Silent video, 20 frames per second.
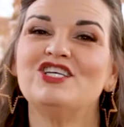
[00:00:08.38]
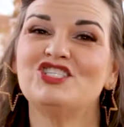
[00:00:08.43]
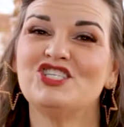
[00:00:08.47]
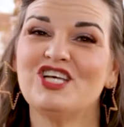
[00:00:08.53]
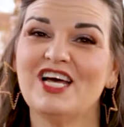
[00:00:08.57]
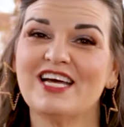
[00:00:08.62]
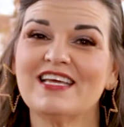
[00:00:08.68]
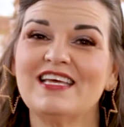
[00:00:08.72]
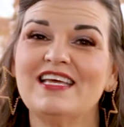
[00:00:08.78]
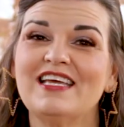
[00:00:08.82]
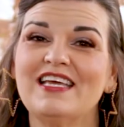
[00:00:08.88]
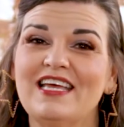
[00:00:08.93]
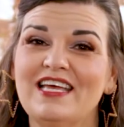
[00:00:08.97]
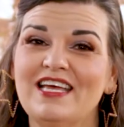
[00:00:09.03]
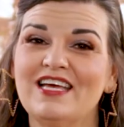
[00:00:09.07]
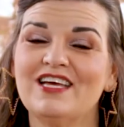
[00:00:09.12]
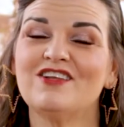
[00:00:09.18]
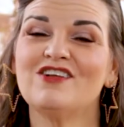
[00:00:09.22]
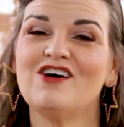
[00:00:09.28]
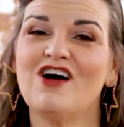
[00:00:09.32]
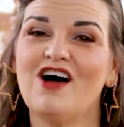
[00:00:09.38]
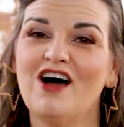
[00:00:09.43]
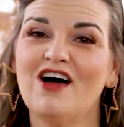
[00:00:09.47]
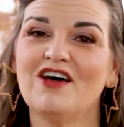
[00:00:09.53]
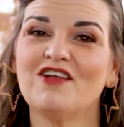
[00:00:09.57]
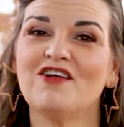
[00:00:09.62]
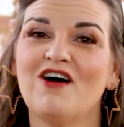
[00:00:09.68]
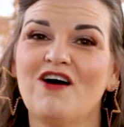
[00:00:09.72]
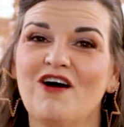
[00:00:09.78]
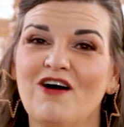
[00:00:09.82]
Checking in
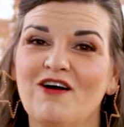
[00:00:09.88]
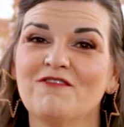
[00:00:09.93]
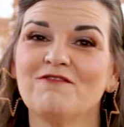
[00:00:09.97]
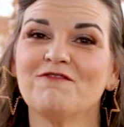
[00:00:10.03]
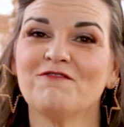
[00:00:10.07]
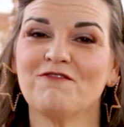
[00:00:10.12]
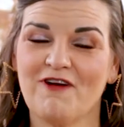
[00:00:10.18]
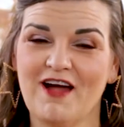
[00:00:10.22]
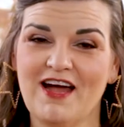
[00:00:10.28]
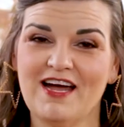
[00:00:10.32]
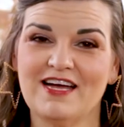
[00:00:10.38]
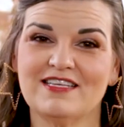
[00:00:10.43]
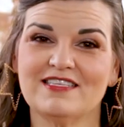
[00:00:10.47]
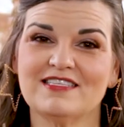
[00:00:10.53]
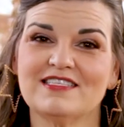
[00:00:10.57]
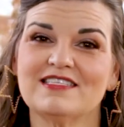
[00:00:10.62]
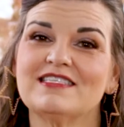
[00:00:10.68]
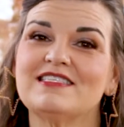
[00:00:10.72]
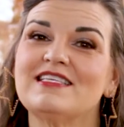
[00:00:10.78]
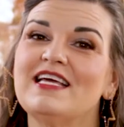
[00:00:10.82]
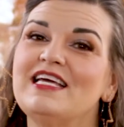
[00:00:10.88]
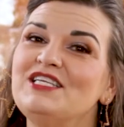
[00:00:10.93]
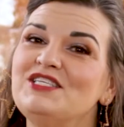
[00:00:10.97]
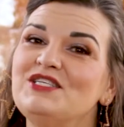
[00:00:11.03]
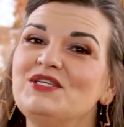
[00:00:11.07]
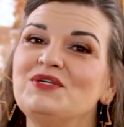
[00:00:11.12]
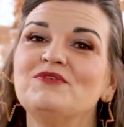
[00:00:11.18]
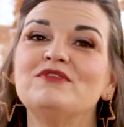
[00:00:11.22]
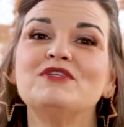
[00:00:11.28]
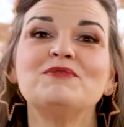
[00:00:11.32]
on our friends. Stay
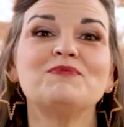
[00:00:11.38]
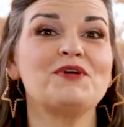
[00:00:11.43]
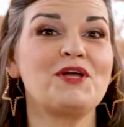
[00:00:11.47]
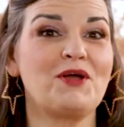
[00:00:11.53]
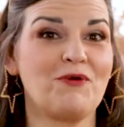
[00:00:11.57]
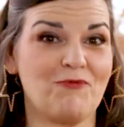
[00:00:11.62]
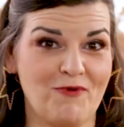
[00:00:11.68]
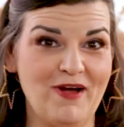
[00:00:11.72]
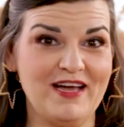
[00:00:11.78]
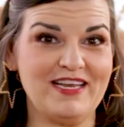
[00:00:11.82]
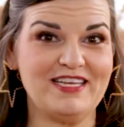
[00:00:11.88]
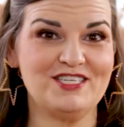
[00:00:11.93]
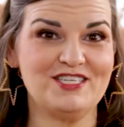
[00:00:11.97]
tuned and we'll get right